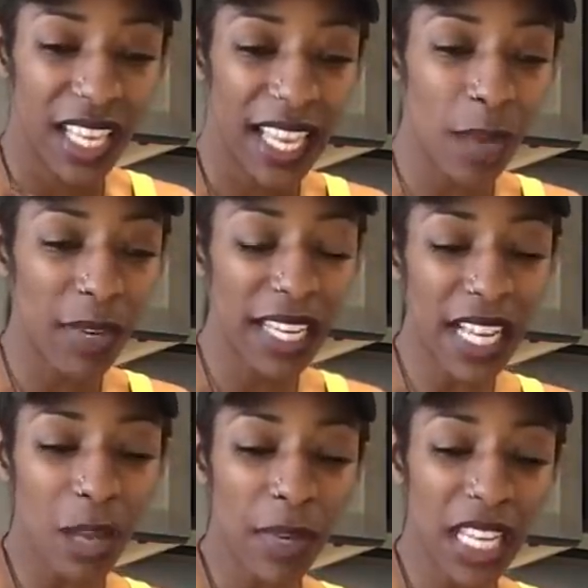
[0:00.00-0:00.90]
Yeah, I'm
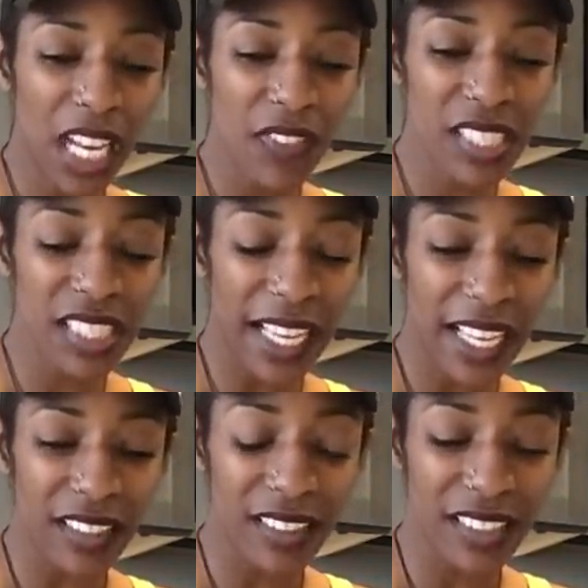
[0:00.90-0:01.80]
getting I'm getting good. This is like
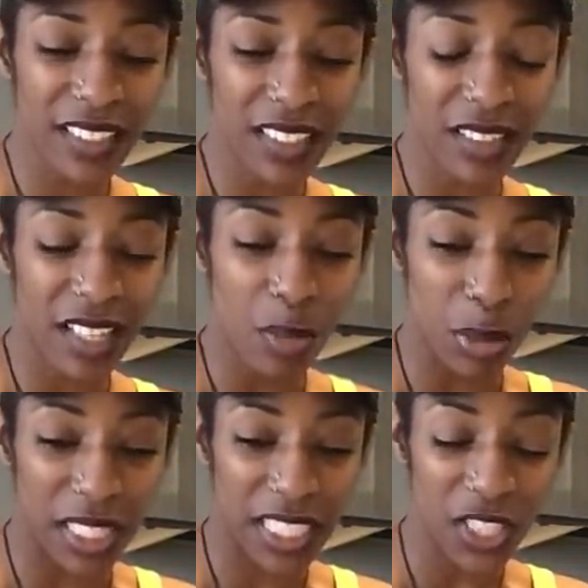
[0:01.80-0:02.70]
a a
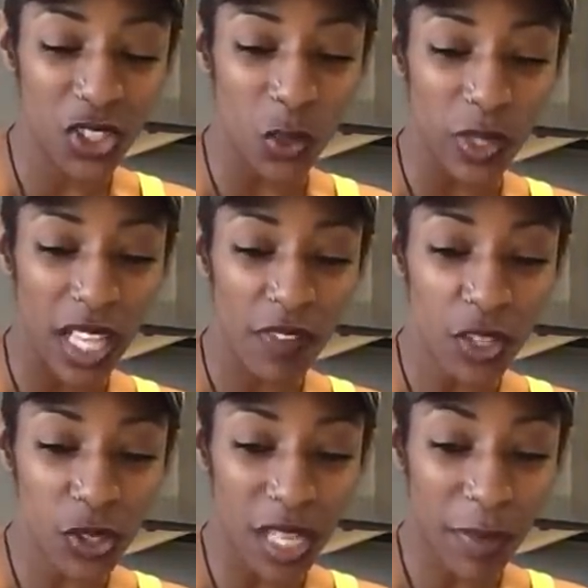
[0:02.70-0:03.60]
potential love
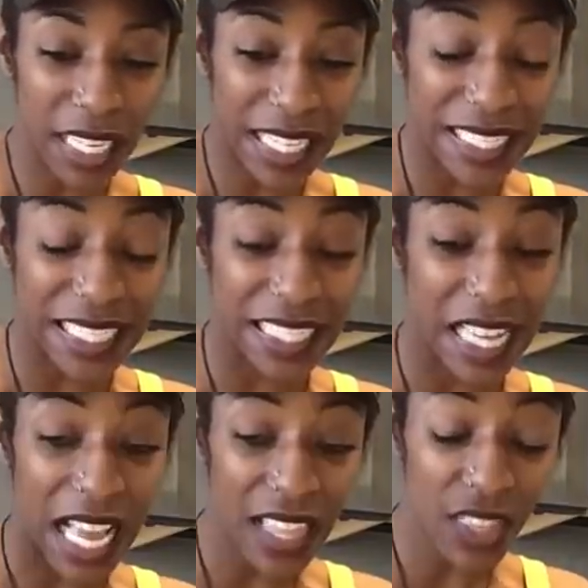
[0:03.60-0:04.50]
interest. I'm getting it's
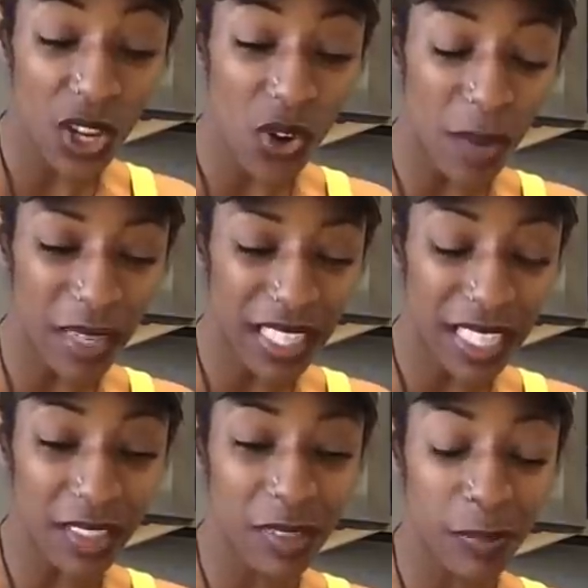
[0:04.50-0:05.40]
not though. I'm getting
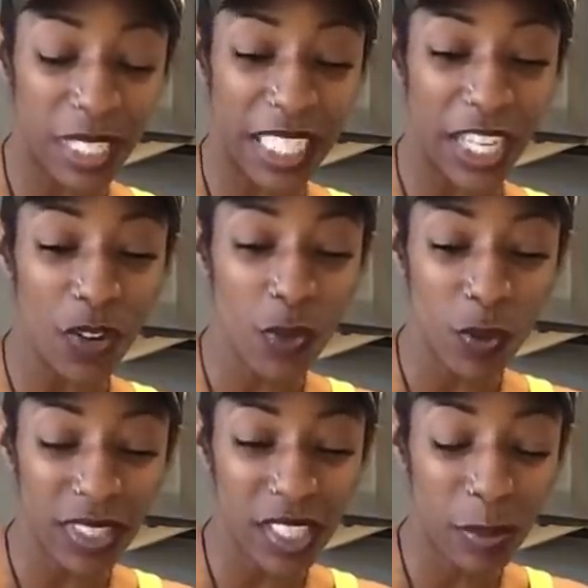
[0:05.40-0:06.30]
like be careful
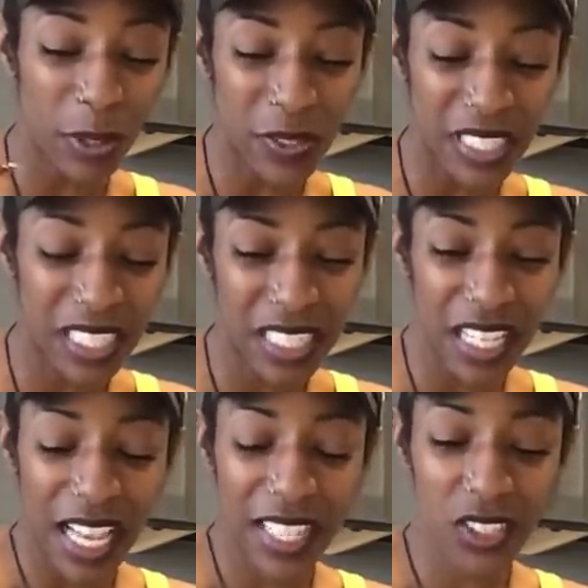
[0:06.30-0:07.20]
with this person
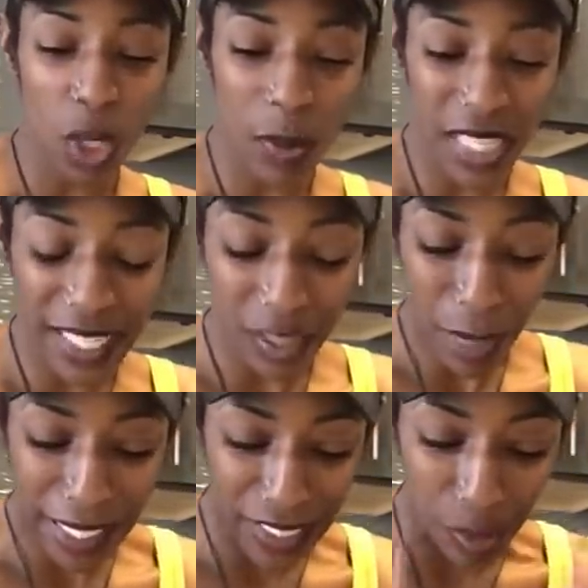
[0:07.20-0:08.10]
because it's almost like
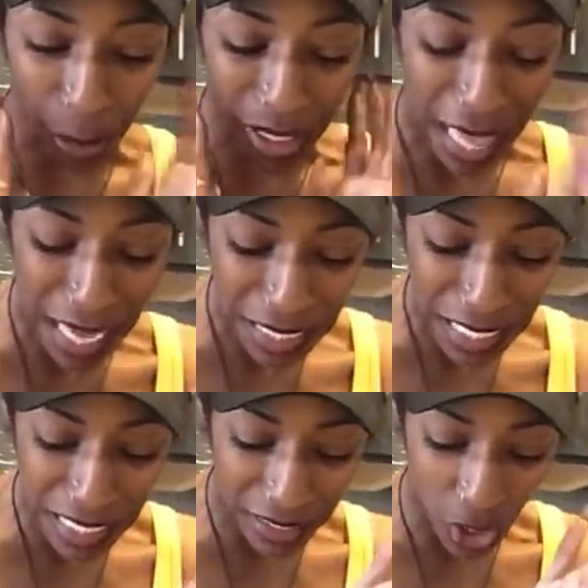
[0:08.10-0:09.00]
somebody is
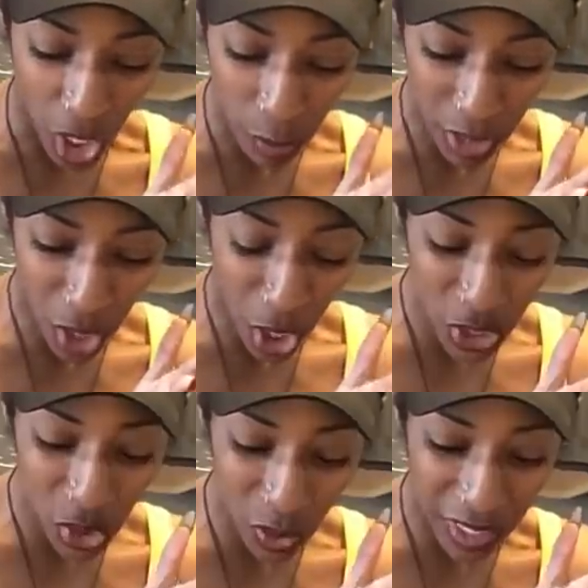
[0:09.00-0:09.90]
plotting the hermit card,
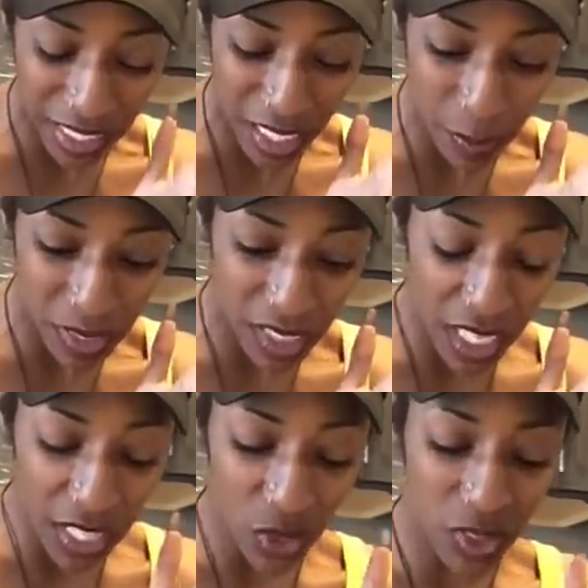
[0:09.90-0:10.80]
two of cups.
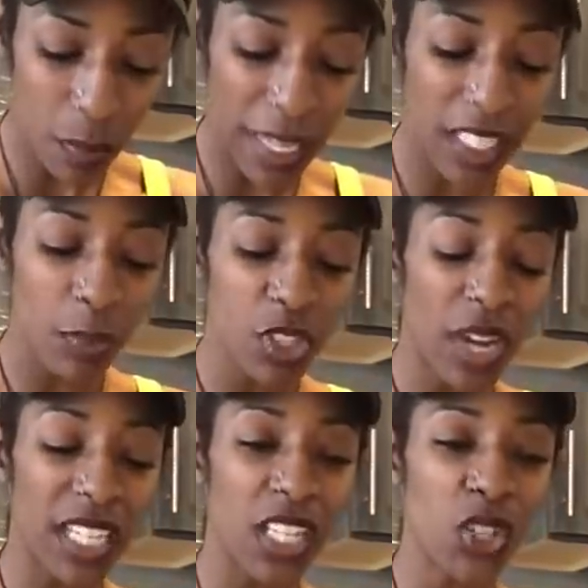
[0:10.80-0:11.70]
So somebody could be
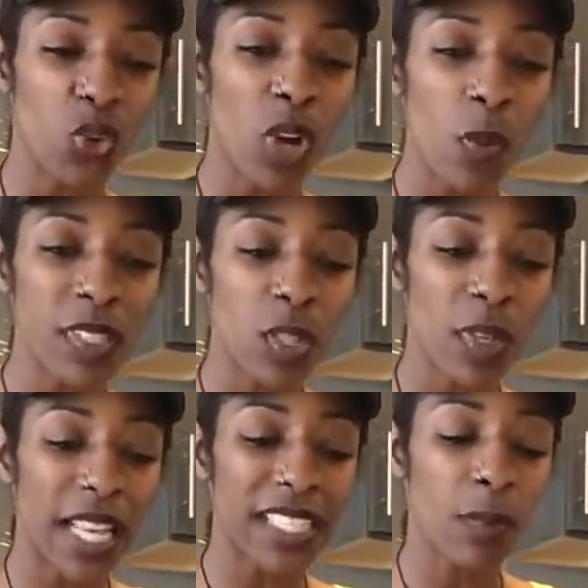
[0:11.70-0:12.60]
trying to hook you up with
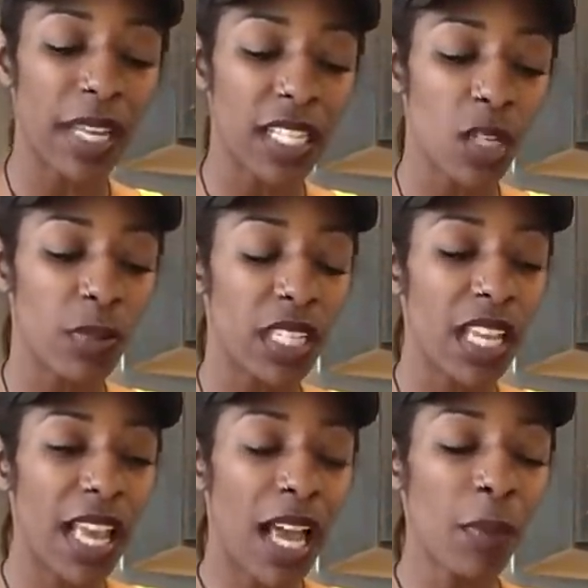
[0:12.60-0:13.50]
someone. Like somebody could be.
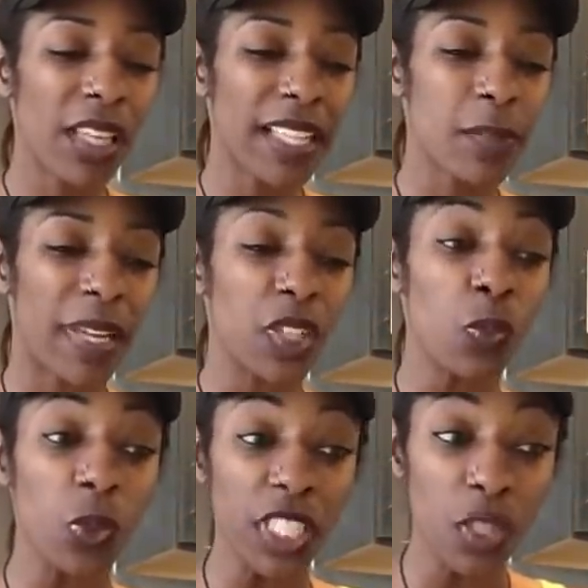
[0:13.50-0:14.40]
I mean, like somebody
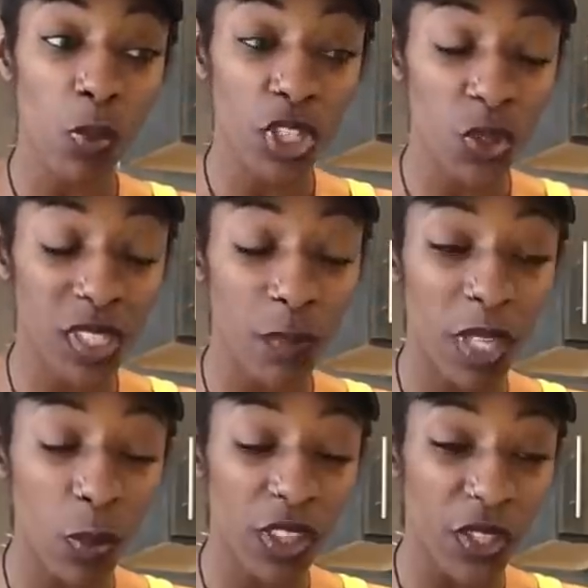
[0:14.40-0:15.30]
really wants you to
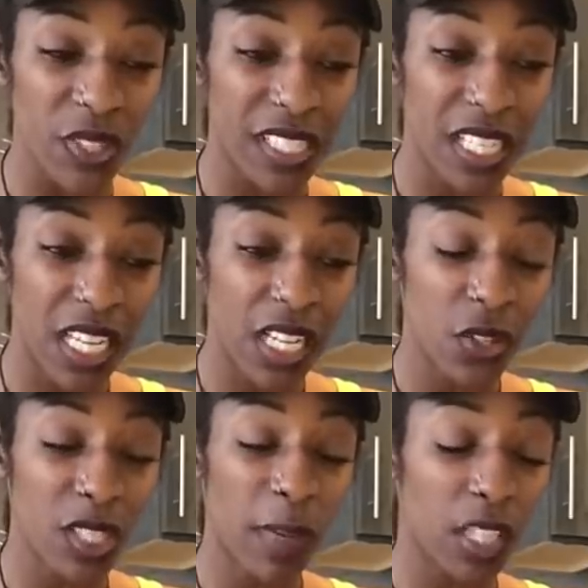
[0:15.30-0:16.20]
be with their son, or
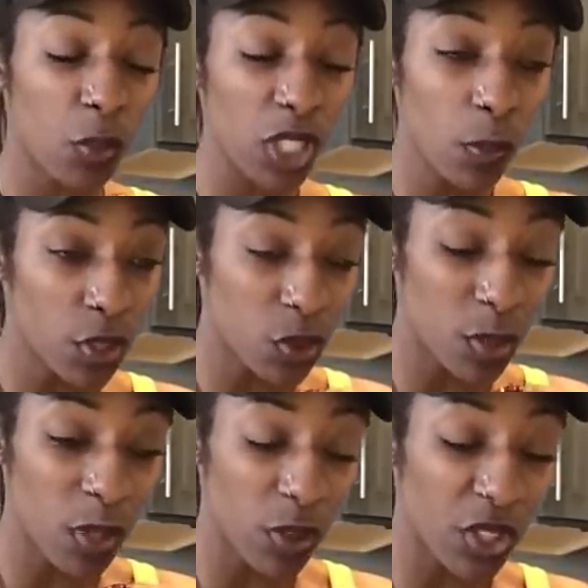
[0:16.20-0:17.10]
somebody really wants you to
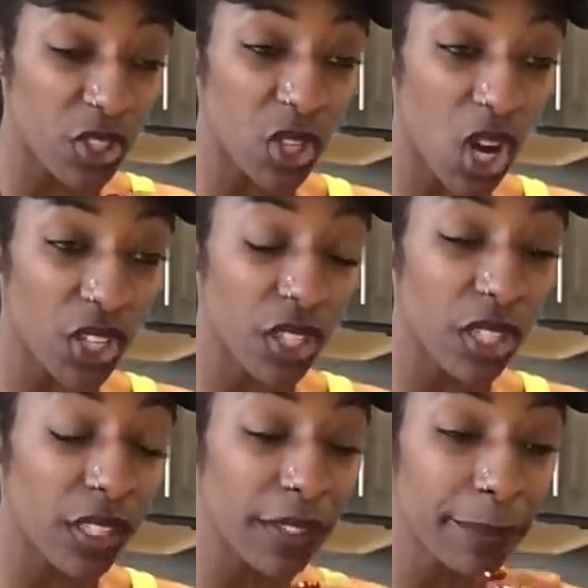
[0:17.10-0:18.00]
be with their
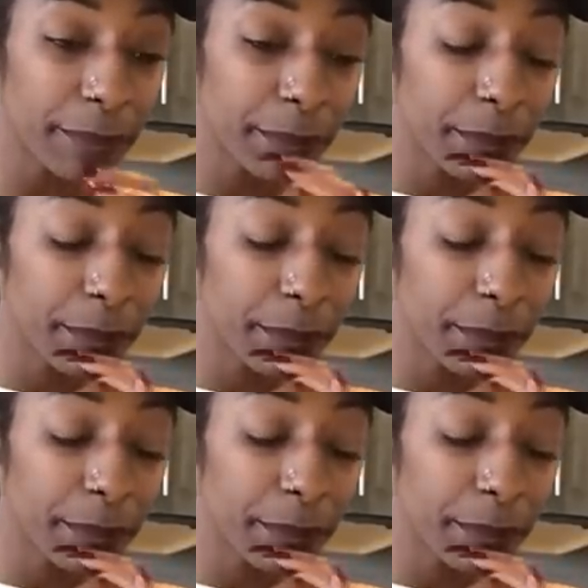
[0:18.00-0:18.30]
daughter,